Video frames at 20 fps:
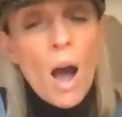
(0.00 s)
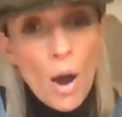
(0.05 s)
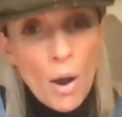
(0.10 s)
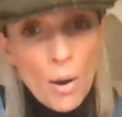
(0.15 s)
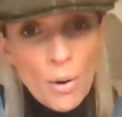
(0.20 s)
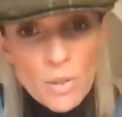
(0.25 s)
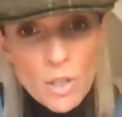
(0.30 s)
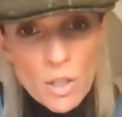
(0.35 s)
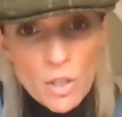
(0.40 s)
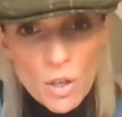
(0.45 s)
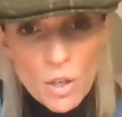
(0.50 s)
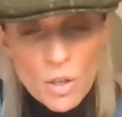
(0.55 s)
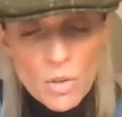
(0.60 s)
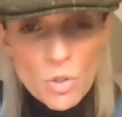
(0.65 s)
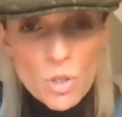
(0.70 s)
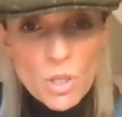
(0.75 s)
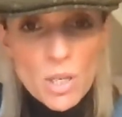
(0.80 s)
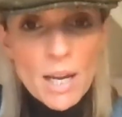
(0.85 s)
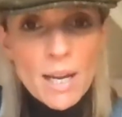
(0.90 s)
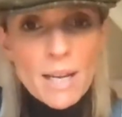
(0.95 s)
owning who
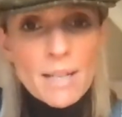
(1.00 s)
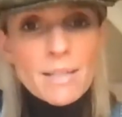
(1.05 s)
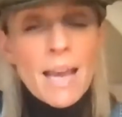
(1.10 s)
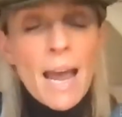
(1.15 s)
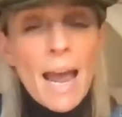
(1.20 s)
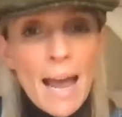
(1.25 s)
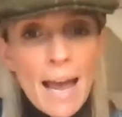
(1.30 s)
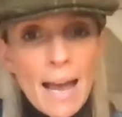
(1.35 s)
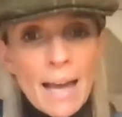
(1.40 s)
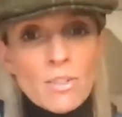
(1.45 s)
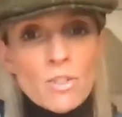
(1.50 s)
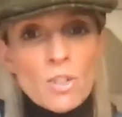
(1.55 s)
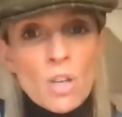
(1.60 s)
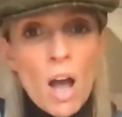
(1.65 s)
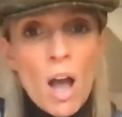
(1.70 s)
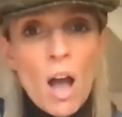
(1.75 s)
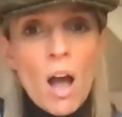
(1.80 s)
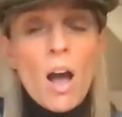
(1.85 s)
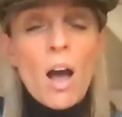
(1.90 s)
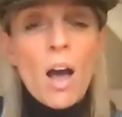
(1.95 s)
she is and
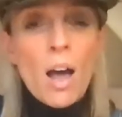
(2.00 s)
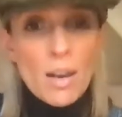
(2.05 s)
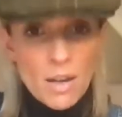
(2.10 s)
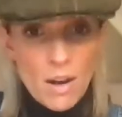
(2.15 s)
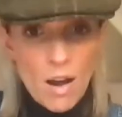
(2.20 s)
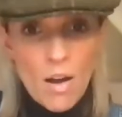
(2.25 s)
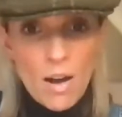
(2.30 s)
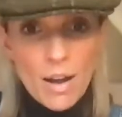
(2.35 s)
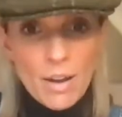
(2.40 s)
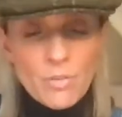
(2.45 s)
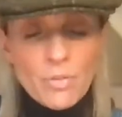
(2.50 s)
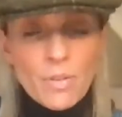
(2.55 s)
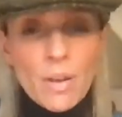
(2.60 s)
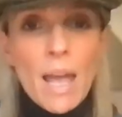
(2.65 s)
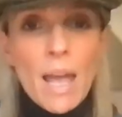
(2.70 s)
her life.